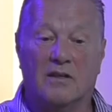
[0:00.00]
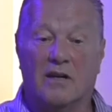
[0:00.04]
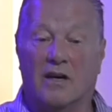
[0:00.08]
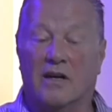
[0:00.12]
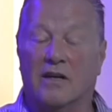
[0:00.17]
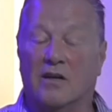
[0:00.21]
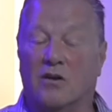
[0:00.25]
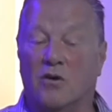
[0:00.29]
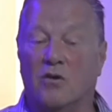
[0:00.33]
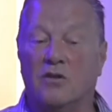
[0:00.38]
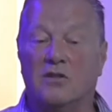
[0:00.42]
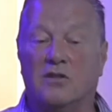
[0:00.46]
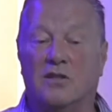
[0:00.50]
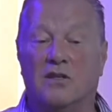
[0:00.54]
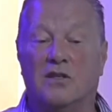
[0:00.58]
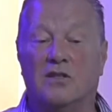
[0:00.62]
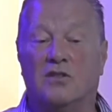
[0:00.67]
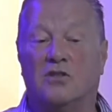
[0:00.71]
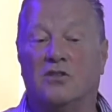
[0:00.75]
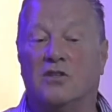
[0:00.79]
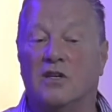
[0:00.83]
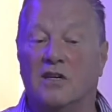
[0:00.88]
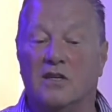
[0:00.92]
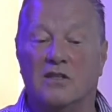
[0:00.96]
it got to the
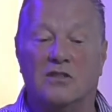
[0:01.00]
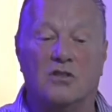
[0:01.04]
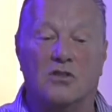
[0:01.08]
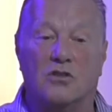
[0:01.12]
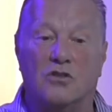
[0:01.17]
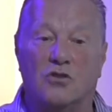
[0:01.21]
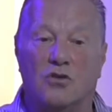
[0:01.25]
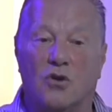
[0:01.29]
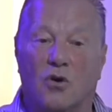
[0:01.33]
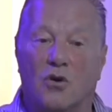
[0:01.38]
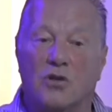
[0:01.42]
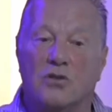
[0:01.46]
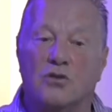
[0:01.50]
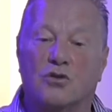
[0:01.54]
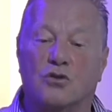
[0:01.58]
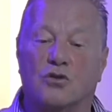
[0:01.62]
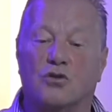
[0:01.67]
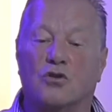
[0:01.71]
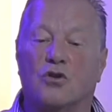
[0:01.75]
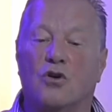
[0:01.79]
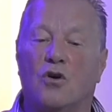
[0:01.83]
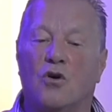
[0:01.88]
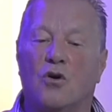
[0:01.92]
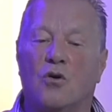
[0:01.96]
stage at John's
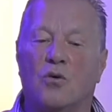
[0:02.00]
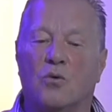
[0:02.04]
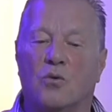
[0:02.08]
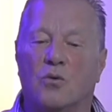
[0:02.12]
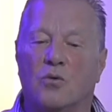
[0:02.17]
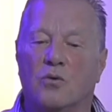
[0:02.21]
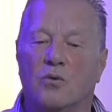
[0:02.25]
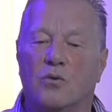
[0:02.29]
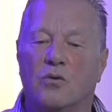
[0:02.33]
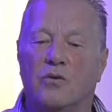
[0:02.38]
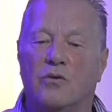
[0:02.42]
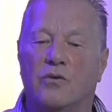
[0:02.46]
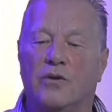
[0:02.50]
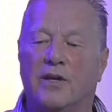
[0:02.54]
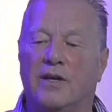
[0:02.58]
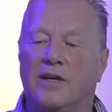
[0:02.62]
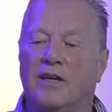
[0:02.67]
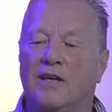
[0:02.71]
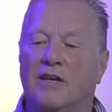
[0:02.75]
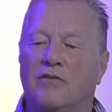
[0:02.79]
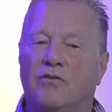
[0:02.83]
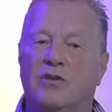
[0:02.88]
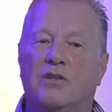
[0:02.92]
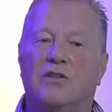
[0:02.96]
school that
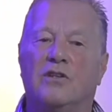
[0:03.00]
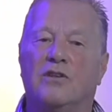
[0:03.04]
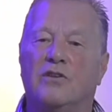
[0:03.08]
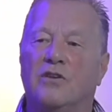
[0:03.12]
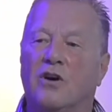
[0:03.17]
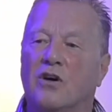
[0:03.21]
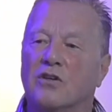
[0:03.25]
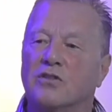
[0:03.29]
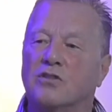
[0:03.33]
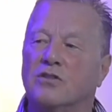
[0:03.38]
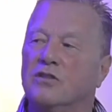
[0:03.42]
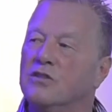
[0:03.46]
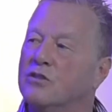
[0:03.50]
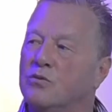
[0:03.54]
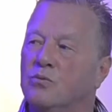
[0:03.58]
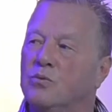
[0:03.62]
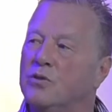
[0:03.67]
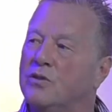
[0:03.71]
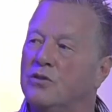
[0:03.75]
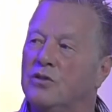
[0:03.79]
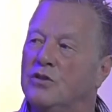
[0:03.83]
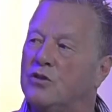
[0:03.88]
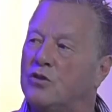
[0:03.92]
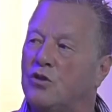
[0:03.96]
even the nurses
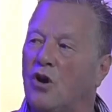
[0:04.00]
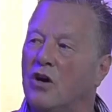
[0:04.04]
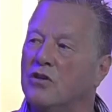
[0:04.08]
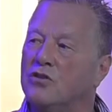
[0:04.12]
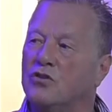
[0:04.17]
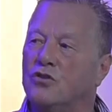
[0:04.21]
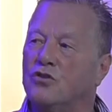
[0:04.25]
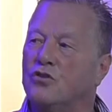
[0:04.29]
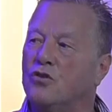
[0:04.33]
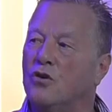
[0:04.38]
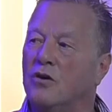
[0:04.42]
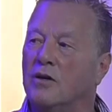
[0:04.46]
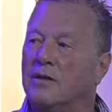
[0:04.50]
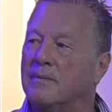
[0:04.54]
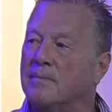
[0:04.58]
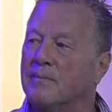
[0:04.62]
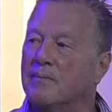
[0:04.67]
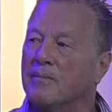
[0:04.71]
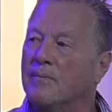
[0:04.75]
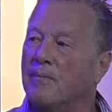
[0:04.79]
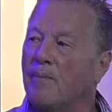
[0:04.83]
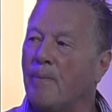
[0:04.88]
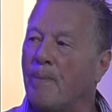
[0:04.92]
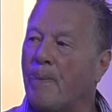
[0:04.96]
wouldn't touch John.
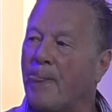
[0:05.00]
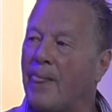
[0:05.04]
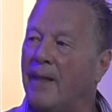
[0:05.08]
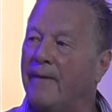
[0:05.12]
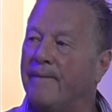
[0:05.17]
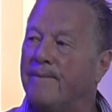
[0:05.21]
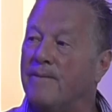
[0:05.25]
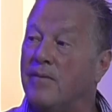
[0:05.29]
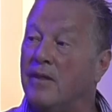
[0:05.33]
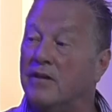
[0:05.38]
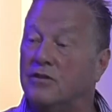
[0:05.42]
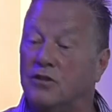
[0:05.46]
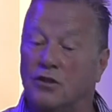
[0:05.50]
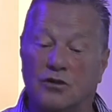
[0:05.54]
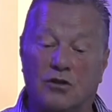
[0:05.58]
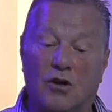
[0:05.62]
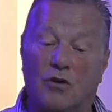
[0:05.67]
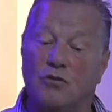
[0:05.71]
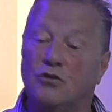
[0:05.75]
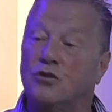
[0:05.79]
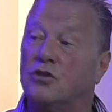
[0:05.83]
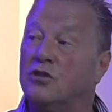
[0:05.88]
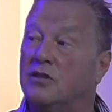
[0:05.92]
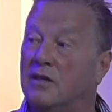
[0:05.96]
This is
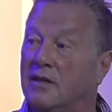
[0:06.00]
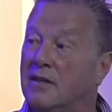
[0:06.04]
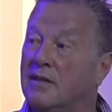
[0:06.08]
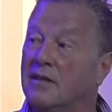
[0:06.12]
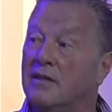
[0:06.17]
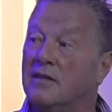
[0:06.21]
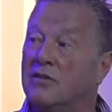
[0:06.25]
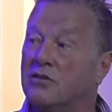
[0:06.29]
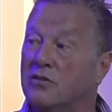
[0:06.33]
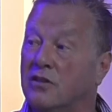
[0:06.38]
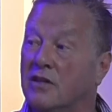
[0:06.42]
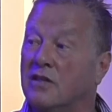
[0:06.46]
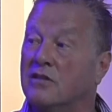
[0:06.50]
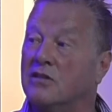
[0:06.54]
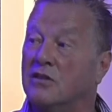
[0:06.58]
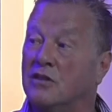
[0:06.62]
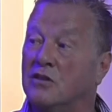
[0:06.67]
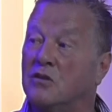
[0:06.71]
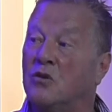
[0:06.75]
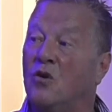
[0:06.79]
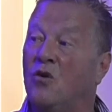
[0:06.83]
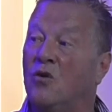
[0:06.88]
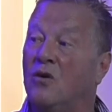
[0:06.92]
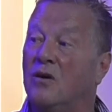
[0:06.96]
how serious this
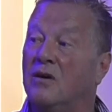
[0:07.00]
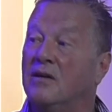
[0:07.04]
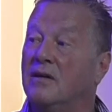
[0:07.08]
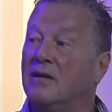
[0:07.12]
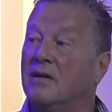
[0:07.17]
had got.